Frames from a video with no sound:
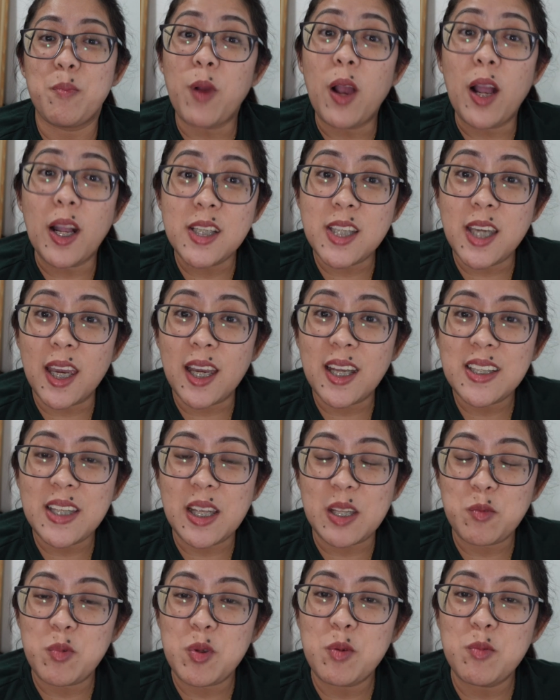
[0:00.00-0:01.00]
project
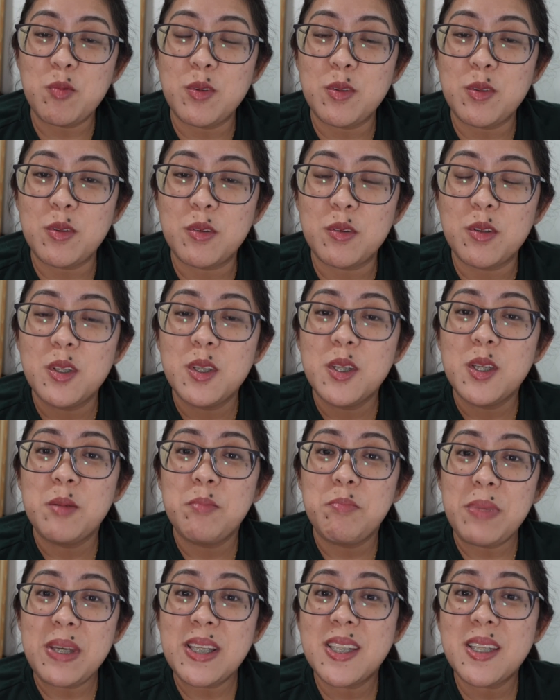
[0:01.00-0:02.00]
that we will
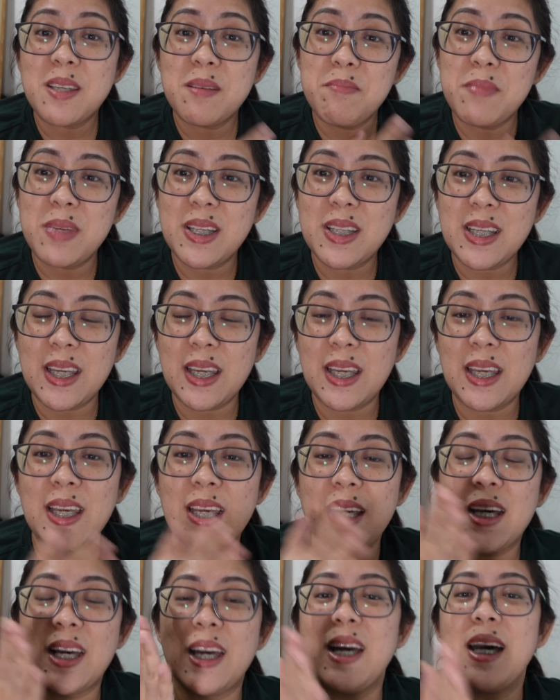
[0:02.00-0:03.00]
be
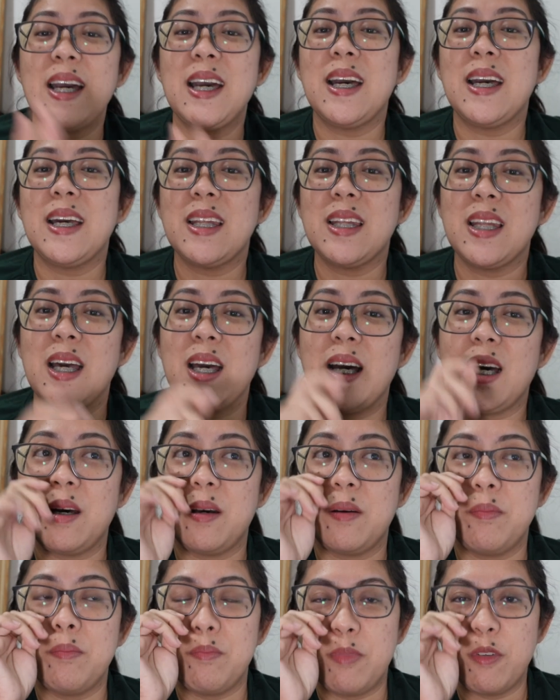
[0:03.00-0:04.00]
submitting
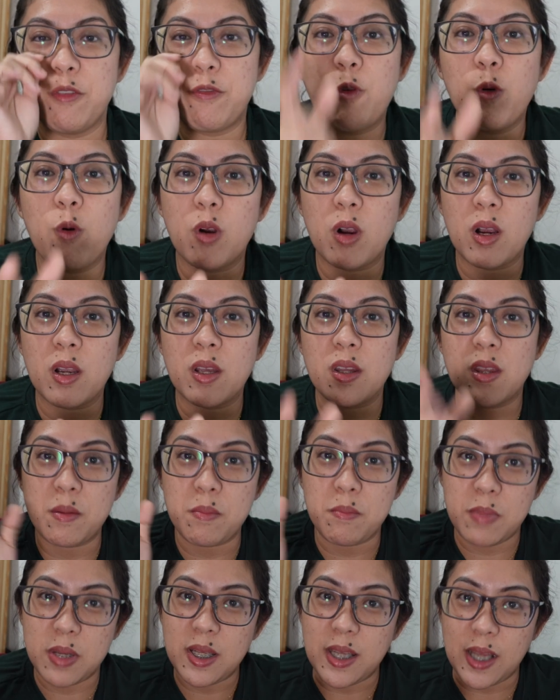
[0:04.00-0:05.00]
um, before the
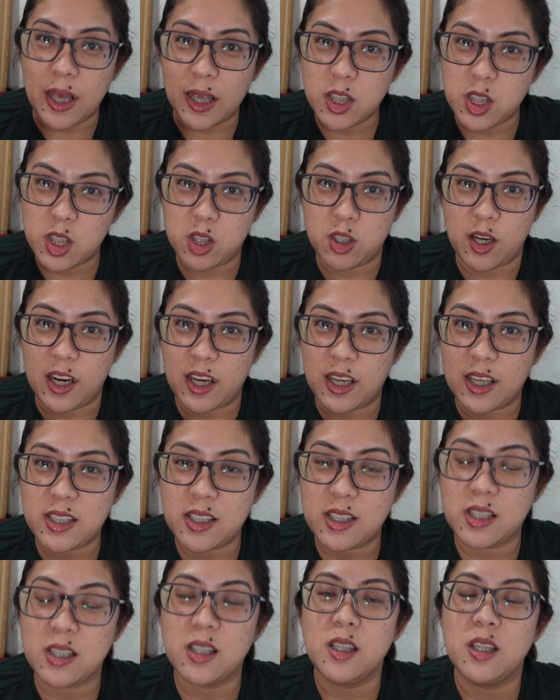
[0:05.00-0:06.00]
midnight
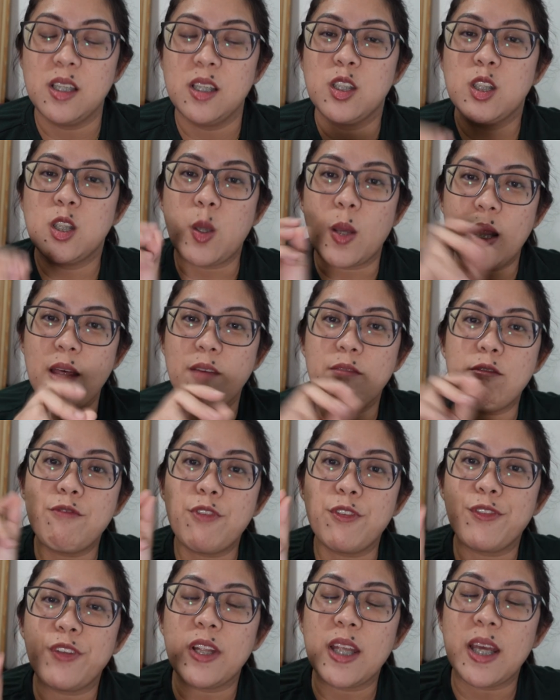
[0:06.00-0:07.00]
strikes. So
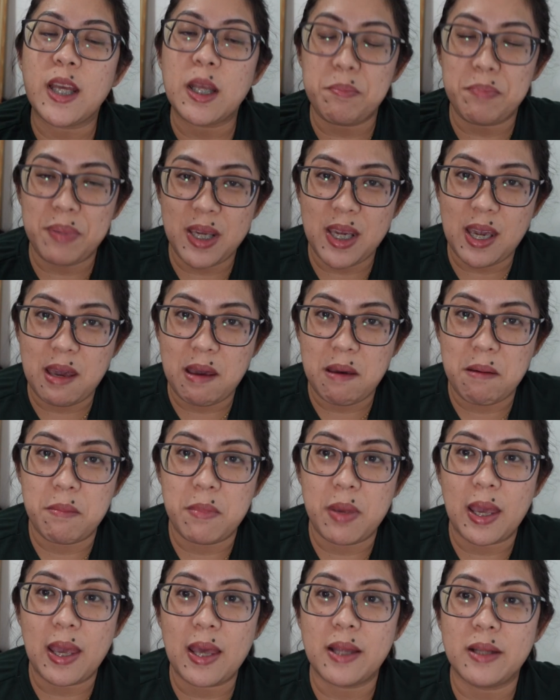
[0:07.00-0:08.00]
11:59
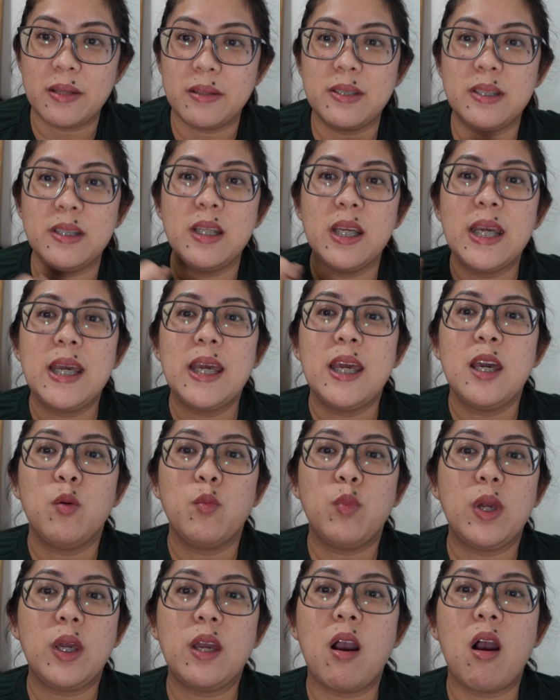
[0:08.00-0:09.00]
p.m. and
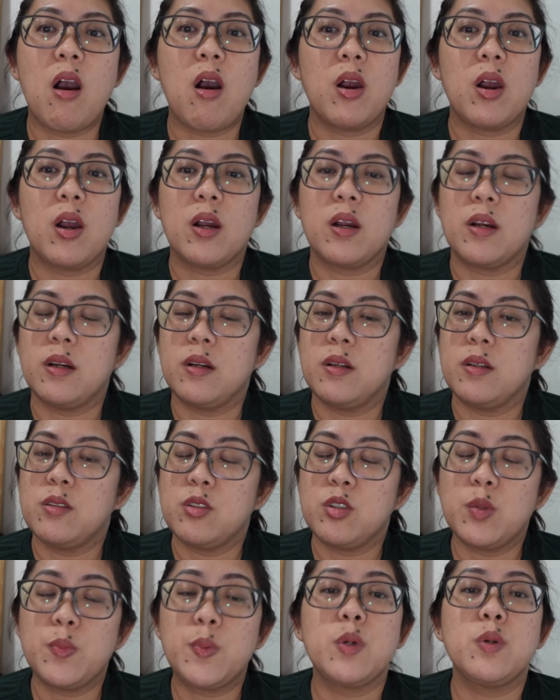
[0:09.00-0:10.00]
we are
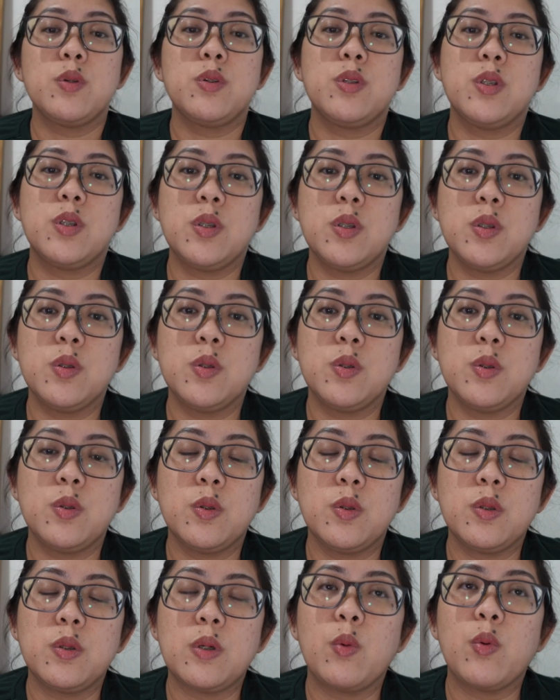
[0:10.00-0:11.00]
supposed
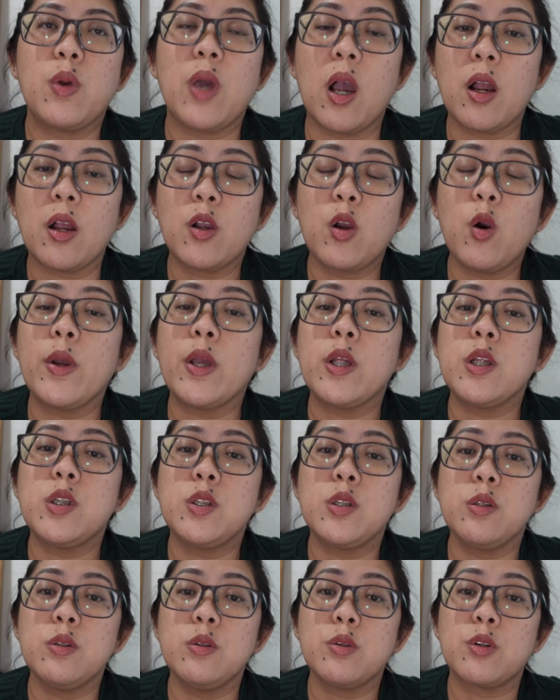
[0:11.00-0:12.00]
to we are going
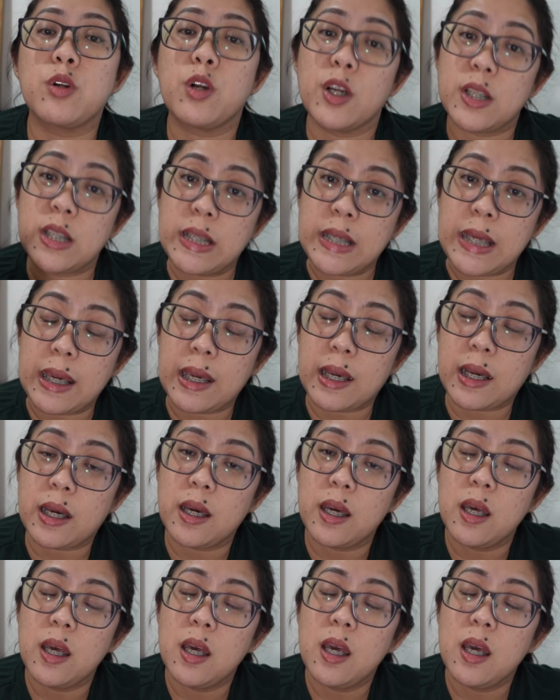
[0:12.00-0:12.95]
to critique